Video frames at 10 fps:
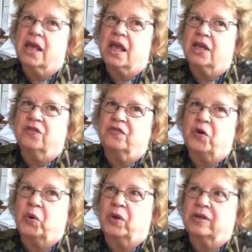into
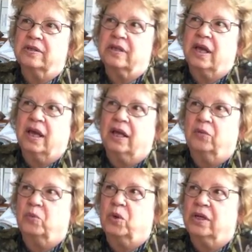focus
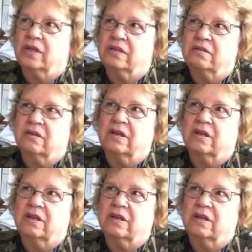and was